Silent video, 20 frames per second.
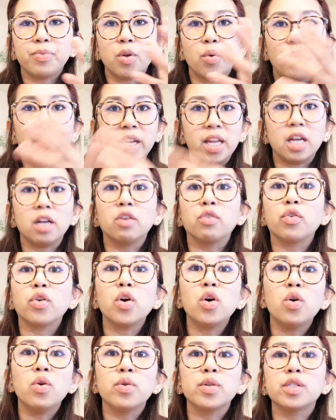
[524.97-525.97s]
when it
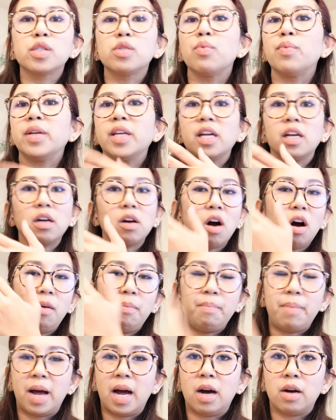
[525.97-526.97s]
grows, when it
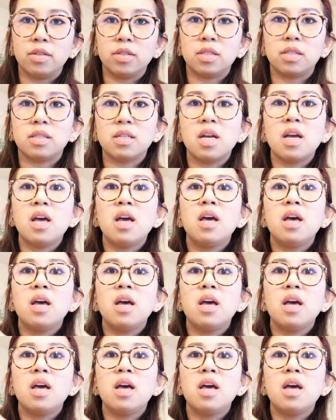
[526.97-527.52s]
compounds,